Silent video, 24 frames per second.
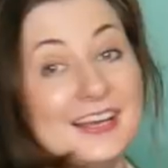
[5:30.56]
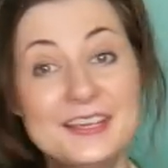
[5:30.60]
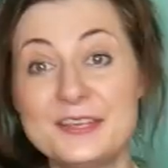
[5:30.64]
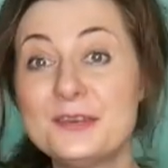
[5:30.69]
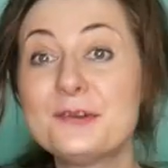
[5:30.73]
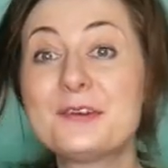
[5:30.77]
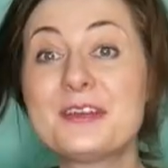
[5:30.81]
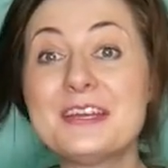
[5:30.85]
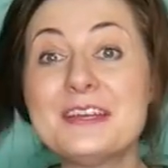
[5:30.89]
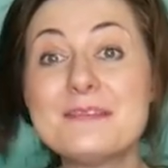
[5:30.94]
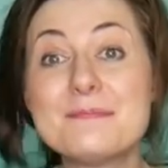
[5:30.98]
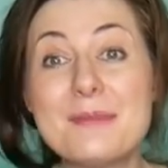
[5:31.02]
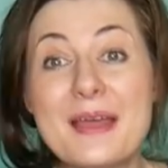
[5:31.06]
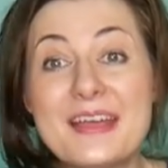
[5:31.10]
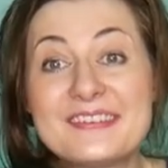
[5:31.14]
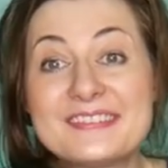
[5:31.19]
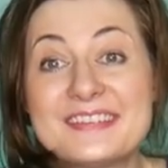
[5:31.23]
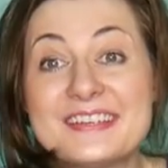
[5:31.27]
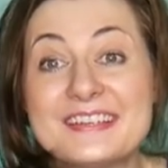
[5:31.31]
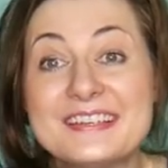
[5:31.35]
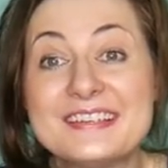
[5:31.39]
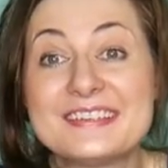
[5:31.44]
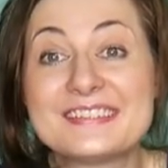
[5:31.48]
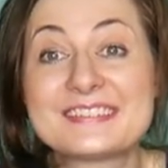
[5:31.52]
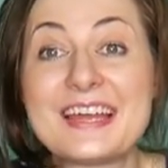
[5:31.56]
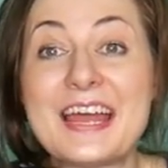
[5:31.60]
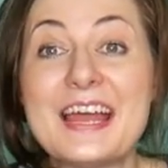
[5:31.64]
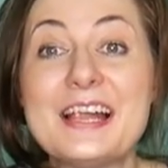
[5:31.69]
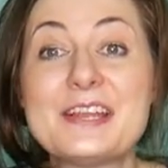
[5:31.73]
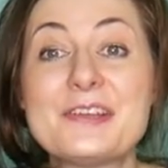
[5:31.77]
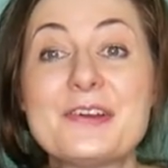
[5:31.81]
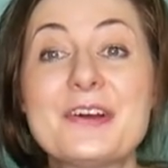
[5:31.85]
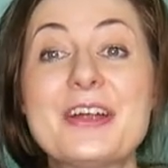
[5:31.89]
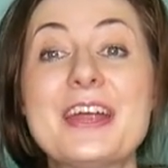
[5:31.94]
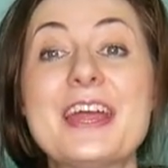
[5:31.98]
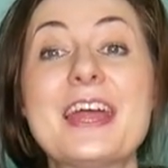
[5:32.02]
You can basically
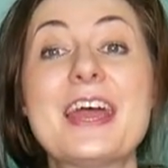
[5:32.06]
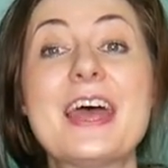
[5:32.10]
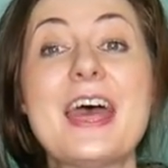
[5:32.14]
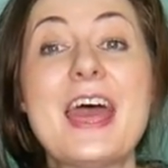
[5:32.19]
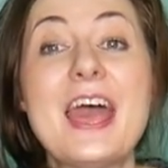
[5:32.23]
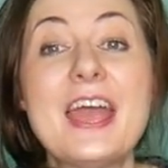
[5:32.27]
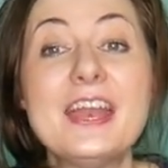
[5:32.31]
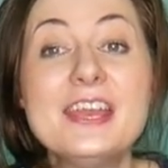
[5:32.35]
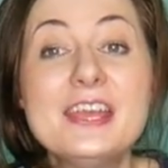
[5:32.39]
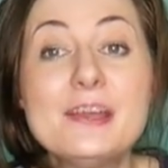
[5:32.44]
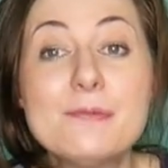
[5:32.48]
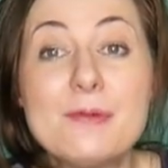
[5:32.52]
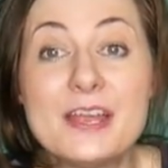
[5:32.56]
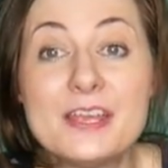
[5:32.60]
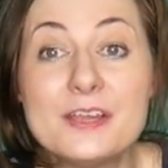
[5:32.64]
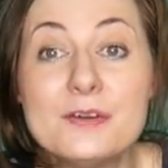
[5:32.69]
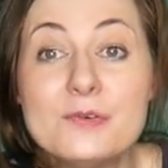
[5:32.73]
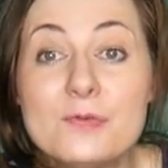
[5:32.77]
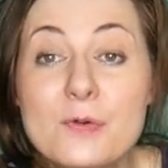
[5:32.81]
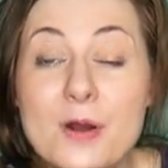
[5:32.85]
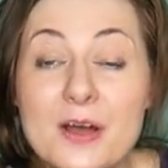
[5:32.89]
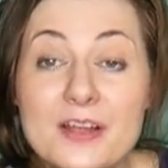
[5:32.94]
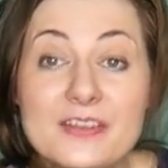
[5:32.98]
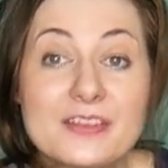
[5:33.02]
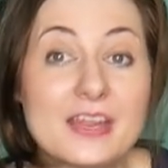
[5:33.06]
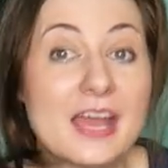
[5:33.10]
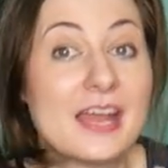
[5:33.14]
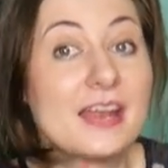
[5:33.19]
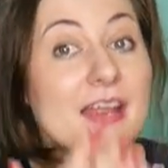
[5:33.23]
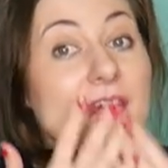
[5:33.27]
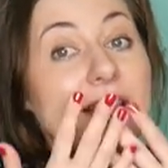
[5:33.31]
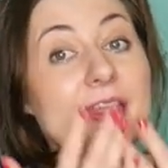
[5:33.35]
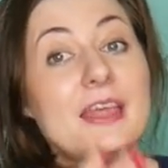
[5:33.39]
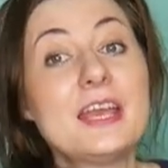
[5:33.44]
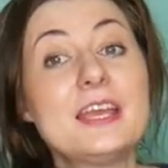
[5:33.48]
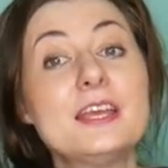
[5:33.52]
style your hair any way you want,
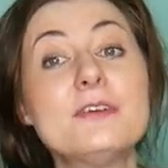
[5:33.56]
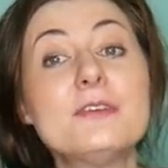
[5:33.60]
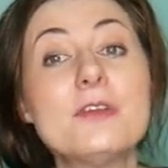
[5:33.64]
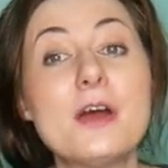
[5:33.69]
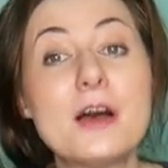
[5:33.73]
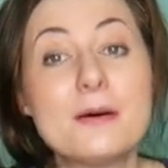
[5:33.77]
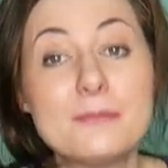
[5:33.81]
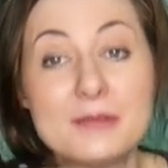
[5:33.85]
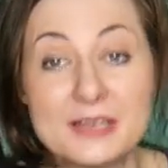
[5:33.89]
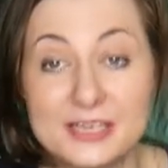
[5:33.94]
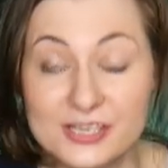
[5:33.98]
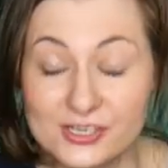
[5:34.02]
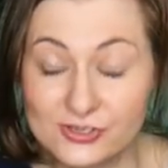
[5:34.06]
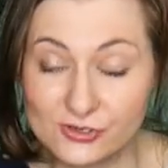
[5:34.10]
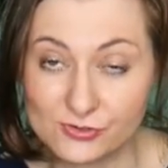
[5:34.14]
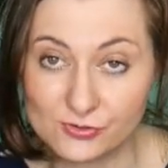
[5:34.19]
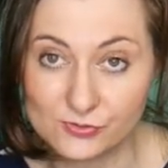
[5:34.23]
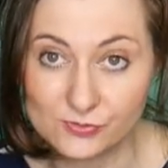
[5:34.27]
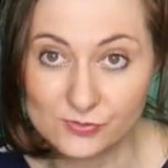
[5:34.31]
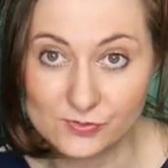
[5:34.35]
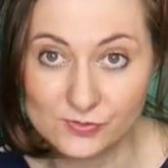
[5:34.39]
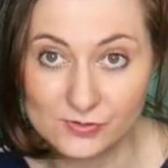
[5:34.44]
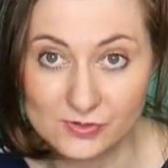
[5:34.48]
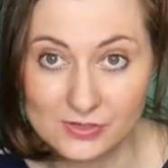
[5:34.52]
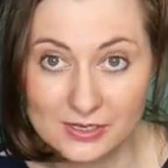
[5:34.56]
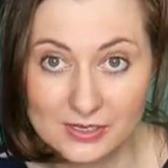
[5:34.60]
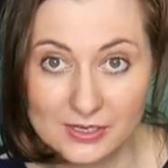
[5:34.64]
anything you normally do.